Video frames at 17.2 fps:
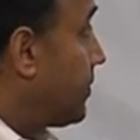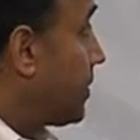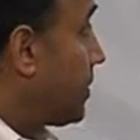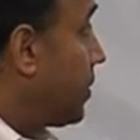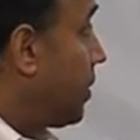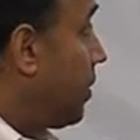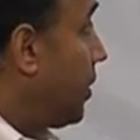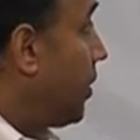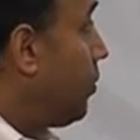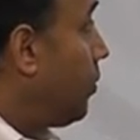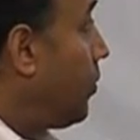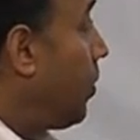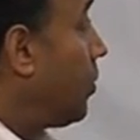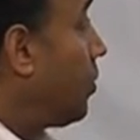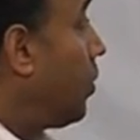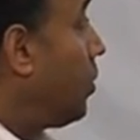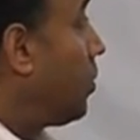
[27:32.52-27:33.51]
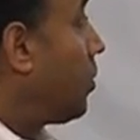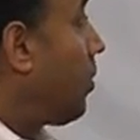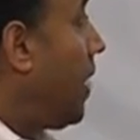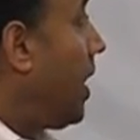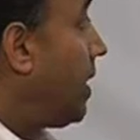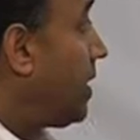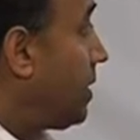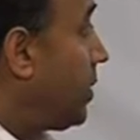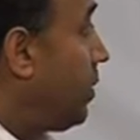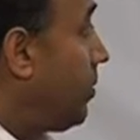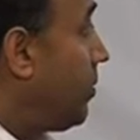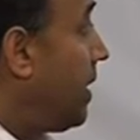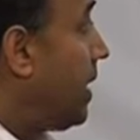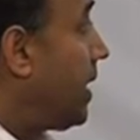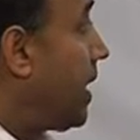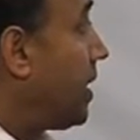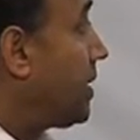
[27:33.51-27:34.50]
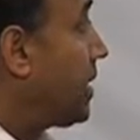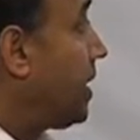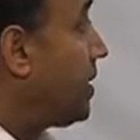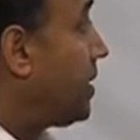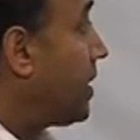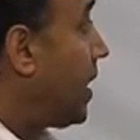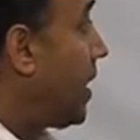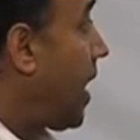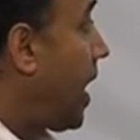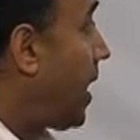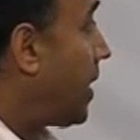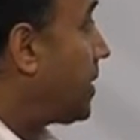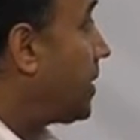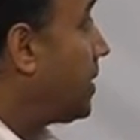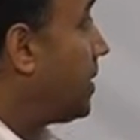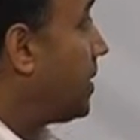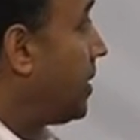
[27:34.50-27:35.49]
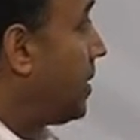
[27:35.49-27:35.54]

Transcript: so, you do not want your medical sensor hacked